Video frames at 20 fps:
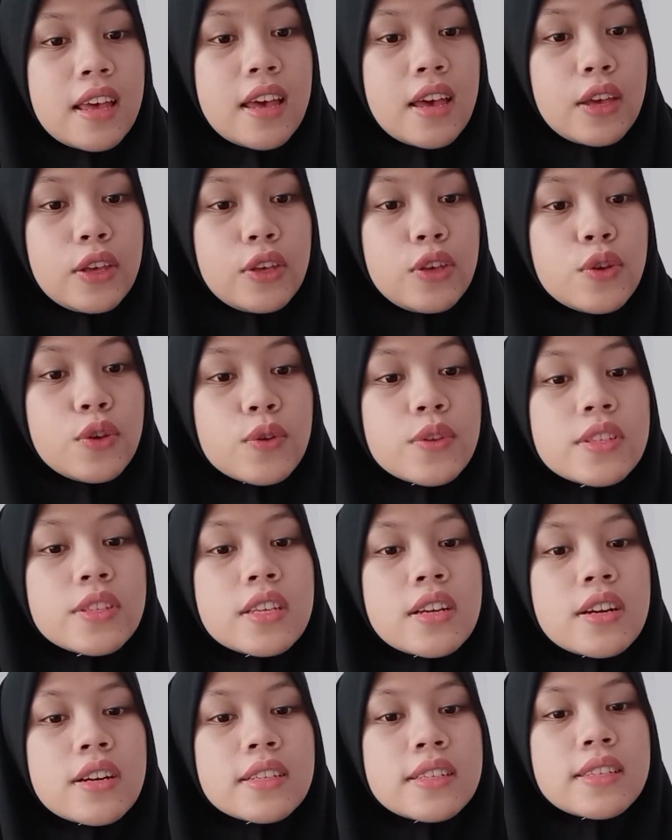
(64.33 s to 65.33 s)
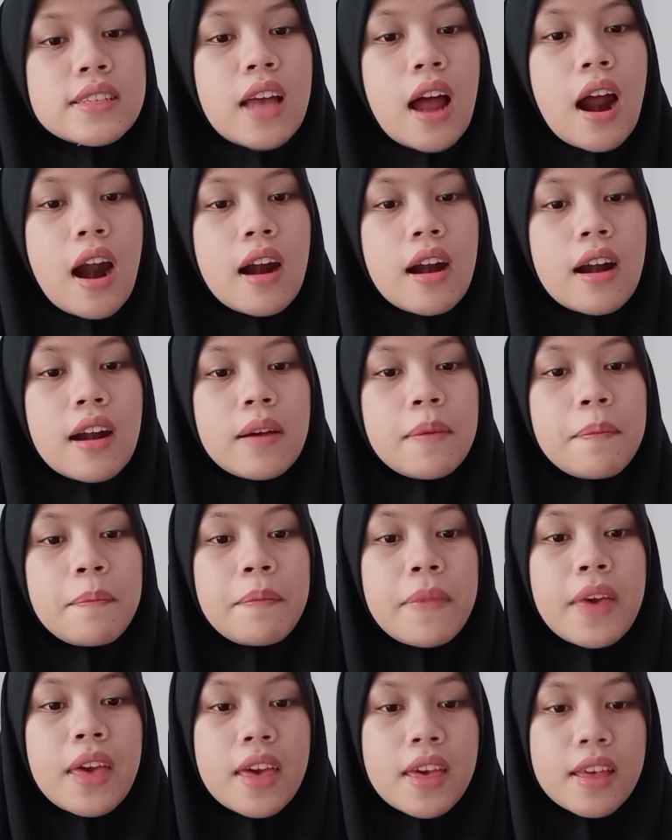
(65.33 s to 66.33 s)
users are a
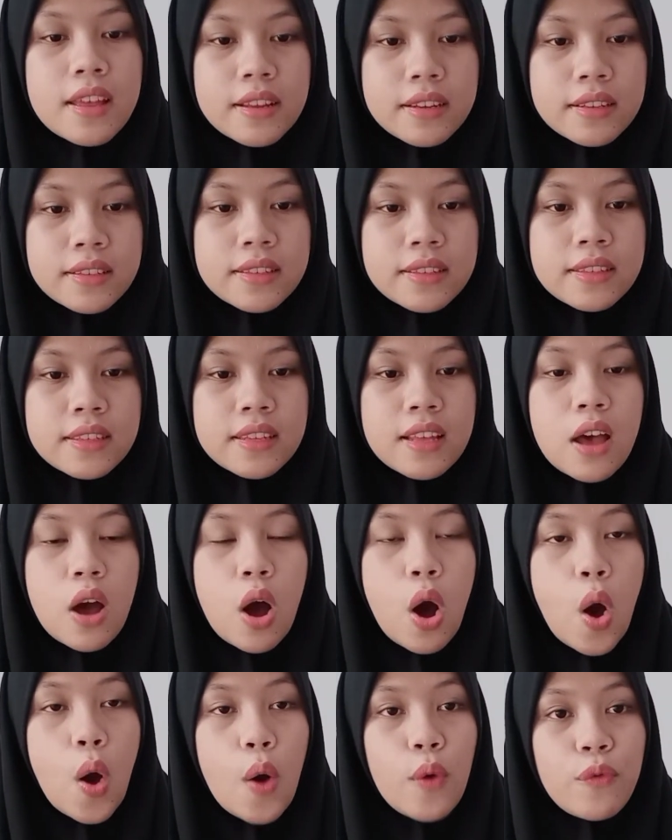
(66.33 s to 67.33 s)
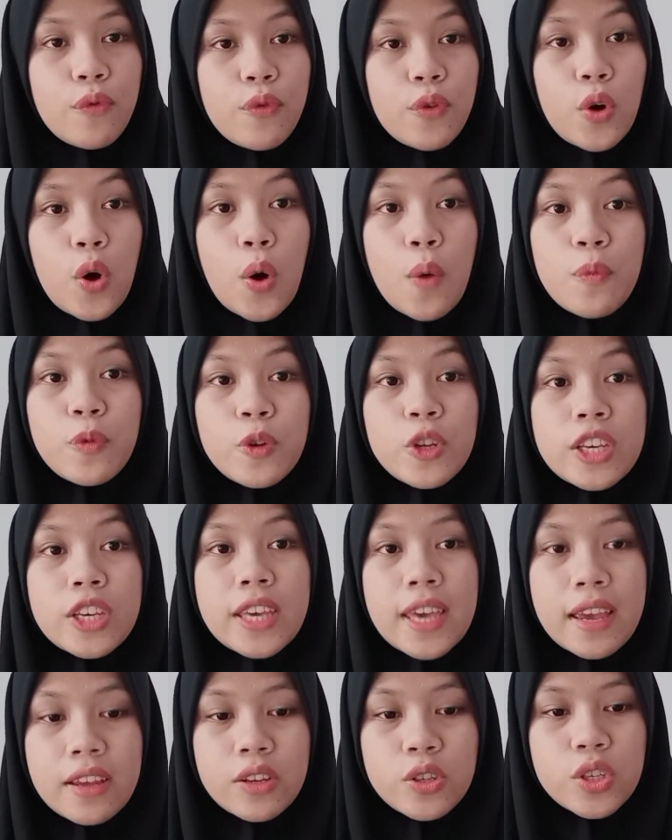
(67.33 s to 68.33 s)
means of
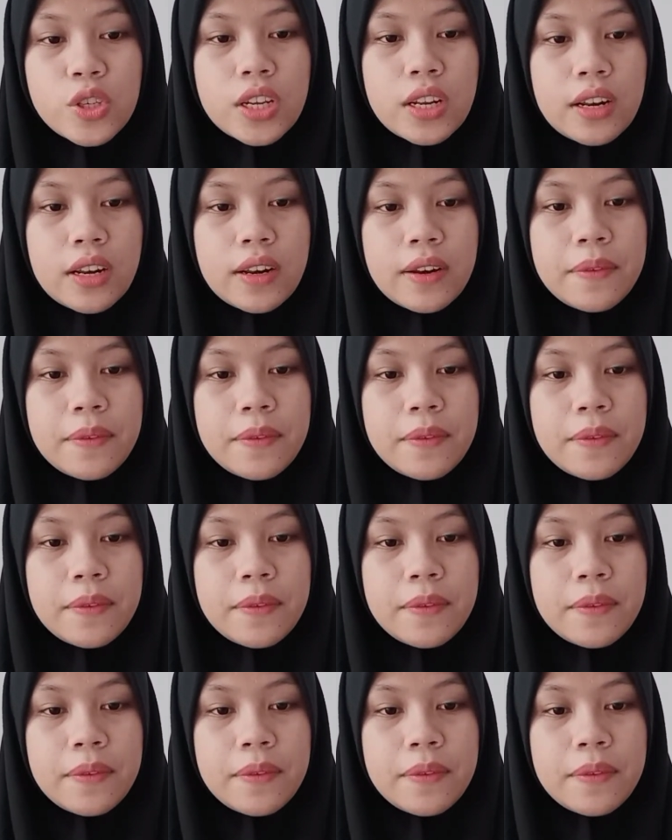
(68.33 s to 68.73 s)
communication.